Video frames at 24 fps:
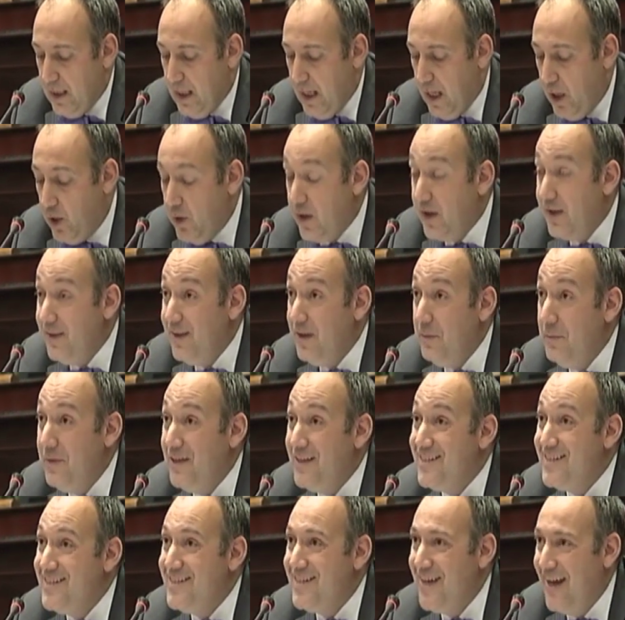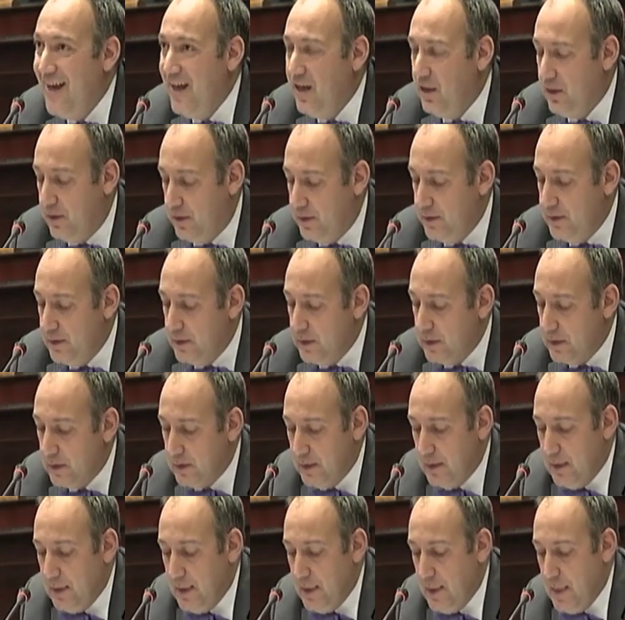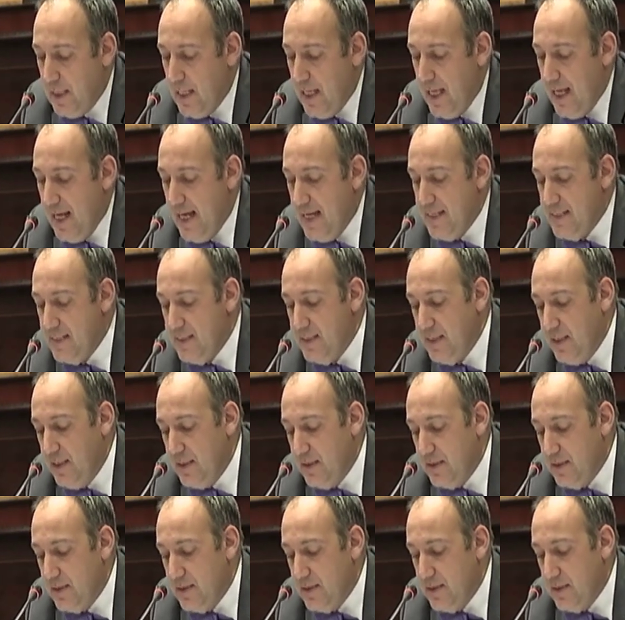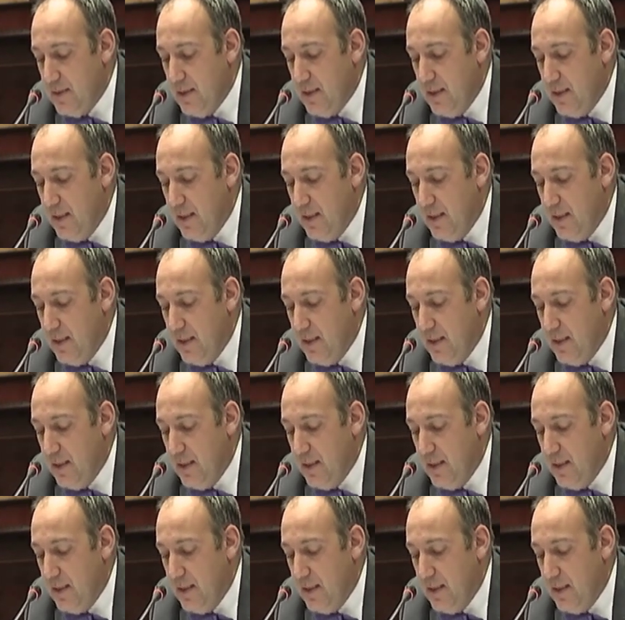how can they be tailored as needed